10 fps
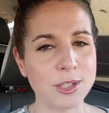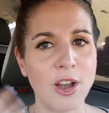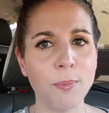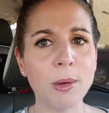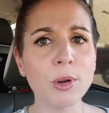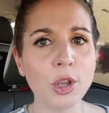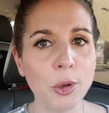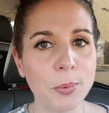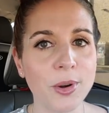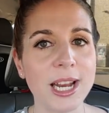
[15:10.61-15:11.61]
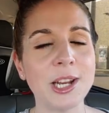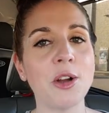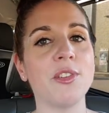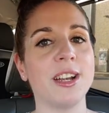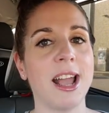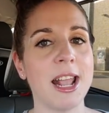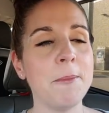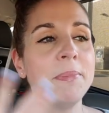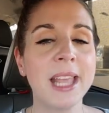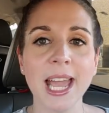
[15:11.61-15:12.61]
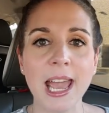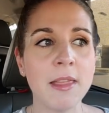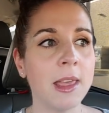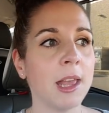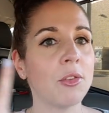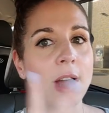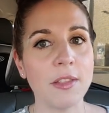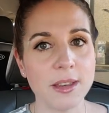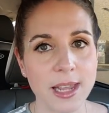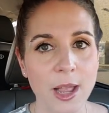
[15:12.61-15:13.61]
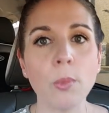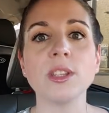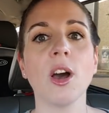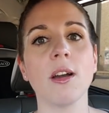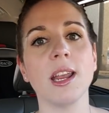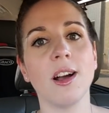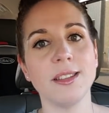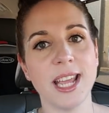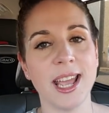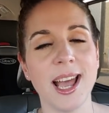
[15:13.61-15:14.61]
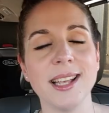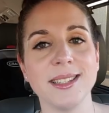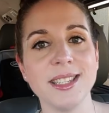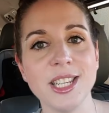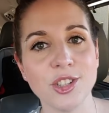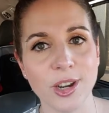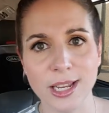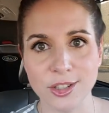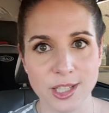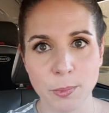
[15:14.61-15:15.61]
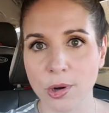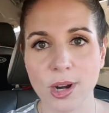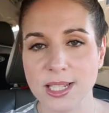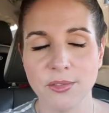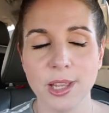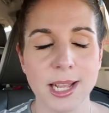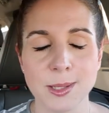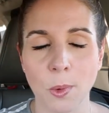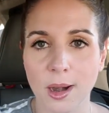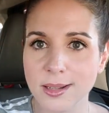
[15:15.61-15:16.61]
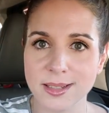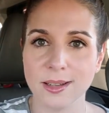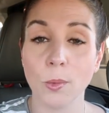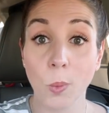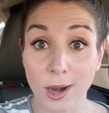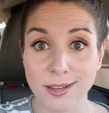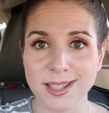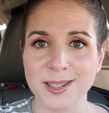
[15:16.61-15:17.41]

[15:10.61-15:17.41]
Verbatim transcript: So I've been recuperating overnight and then throughout the day with talking all day as a teacher, it just progressively gets worse. worse.